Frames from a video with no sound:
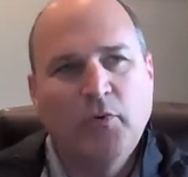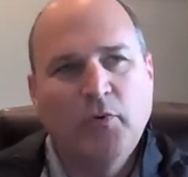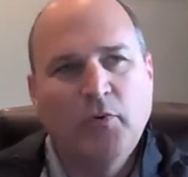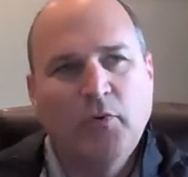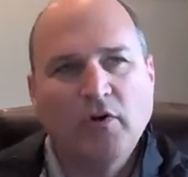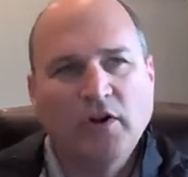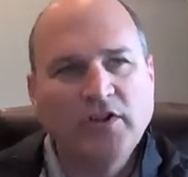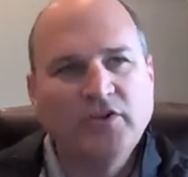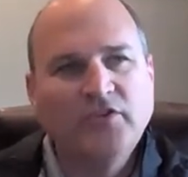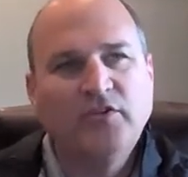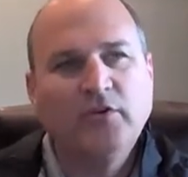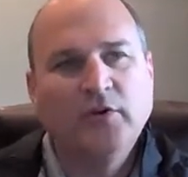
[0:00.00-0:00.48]

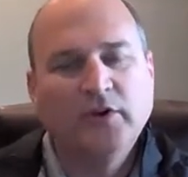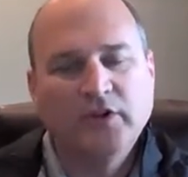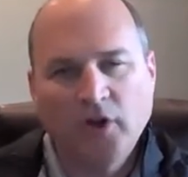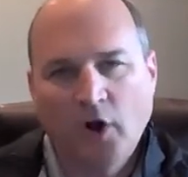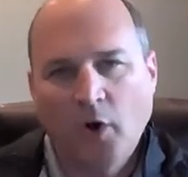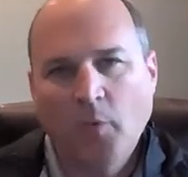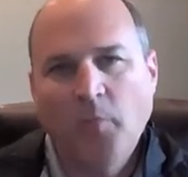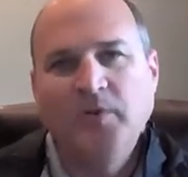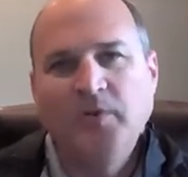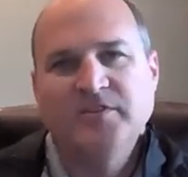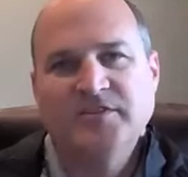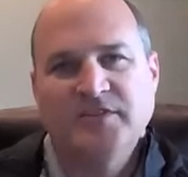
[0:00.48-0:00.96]
pour into
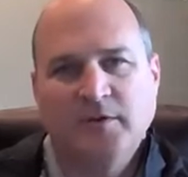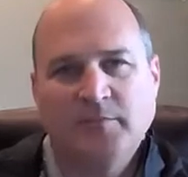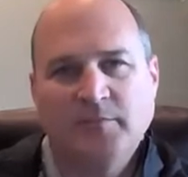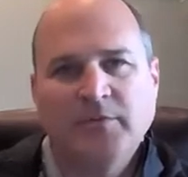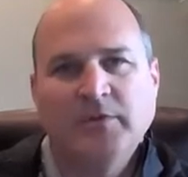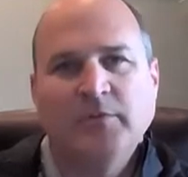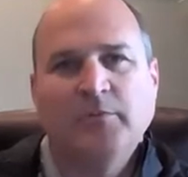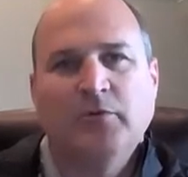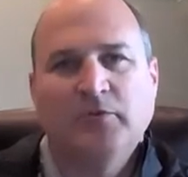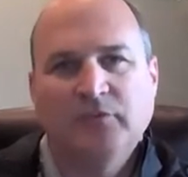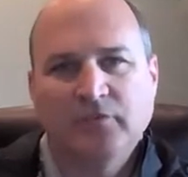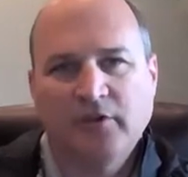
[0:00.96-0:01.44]
it, opens
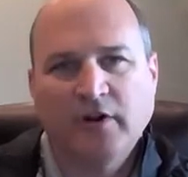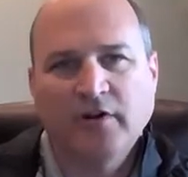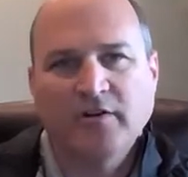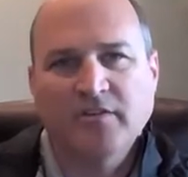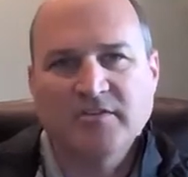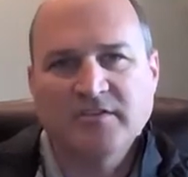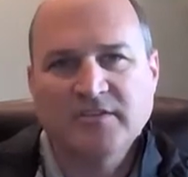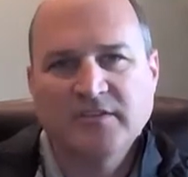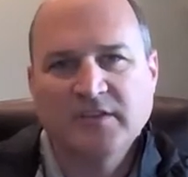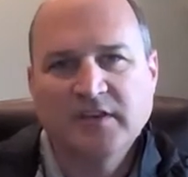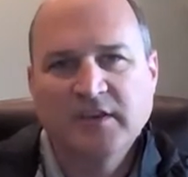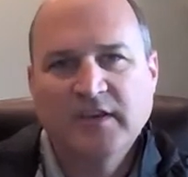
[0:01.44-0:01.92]
up people's
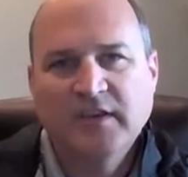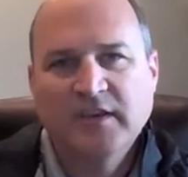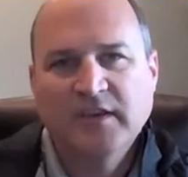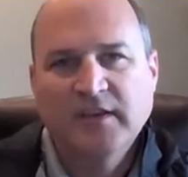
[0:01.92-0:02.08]
hearts.